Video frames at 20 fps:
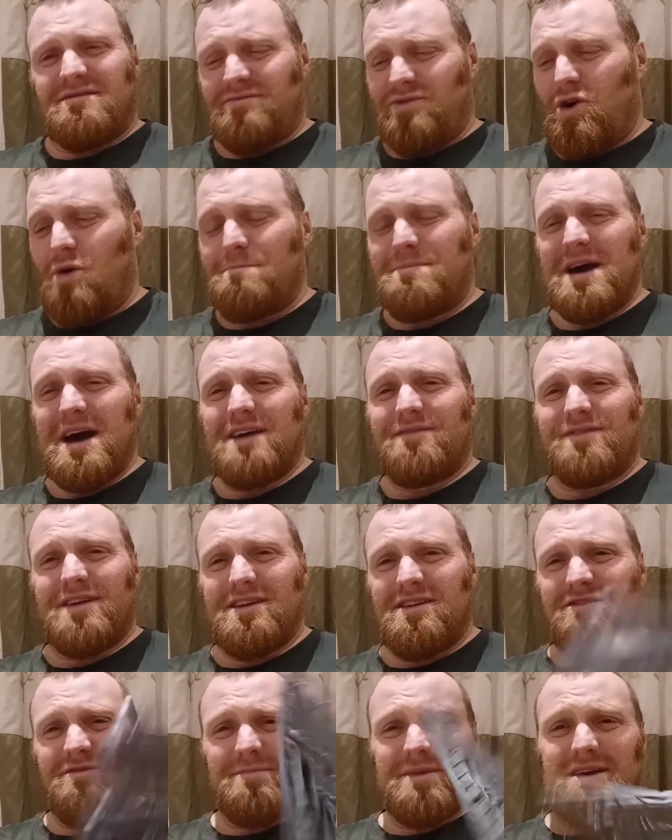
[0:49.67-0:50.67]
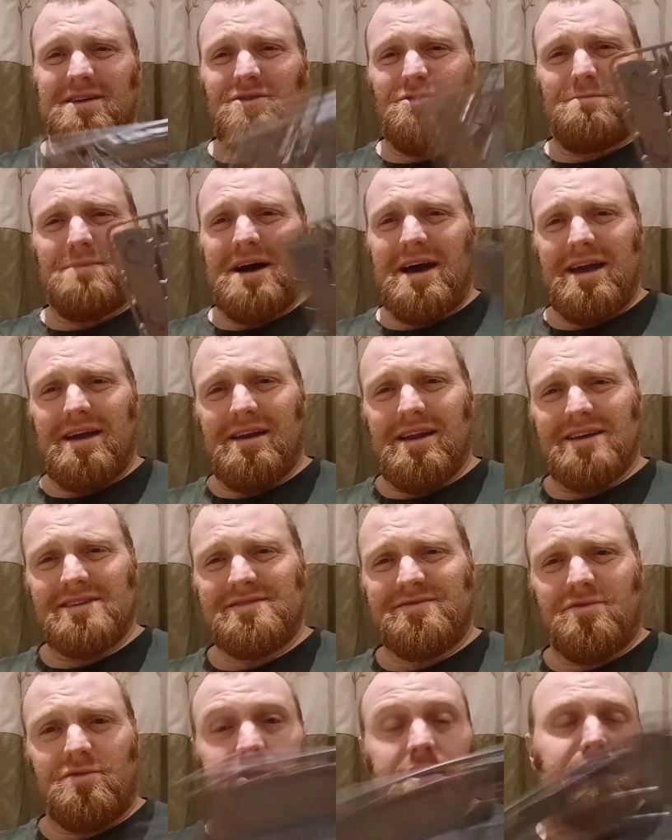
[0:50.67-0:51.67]
not bad value for money. You're paying less
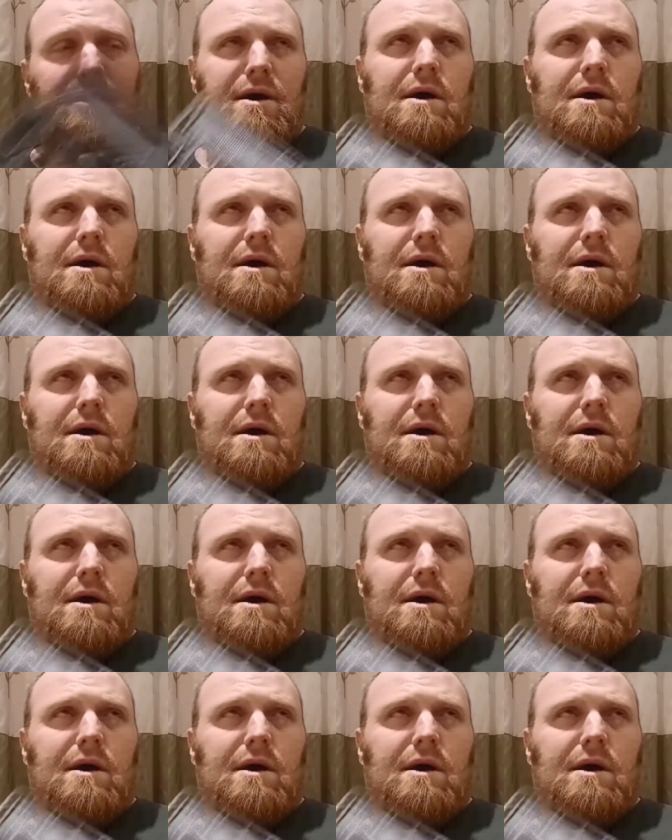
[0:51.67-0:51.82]
for it